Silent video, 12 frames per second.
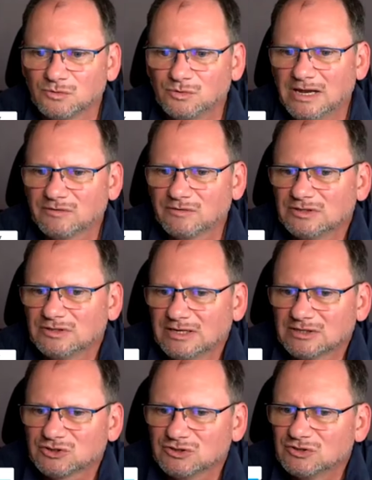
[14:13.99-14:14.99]
have
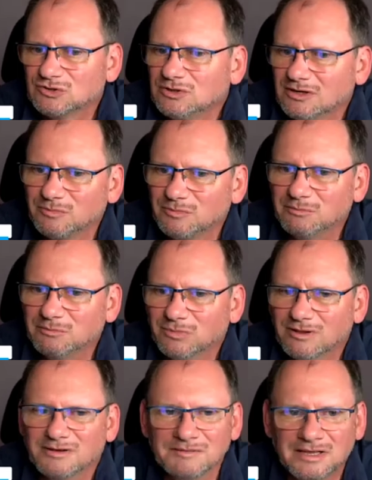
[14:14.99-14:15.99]
connection to young people,
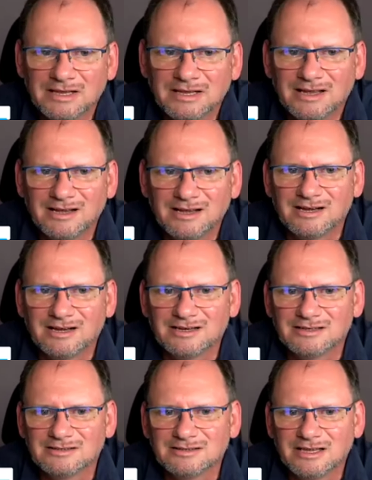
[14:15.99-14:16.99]

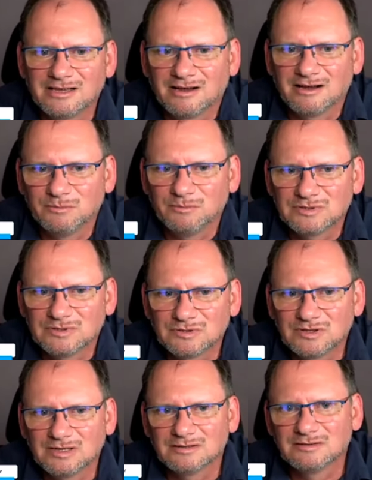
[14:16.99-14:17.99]
and they come
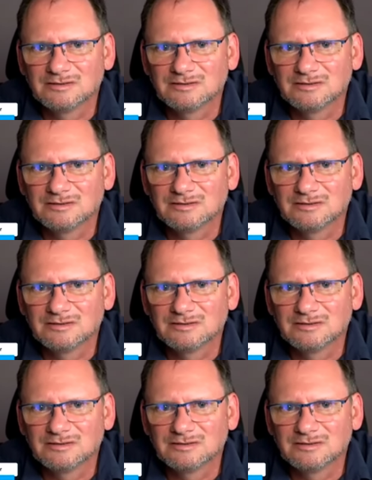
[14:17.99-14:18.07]
and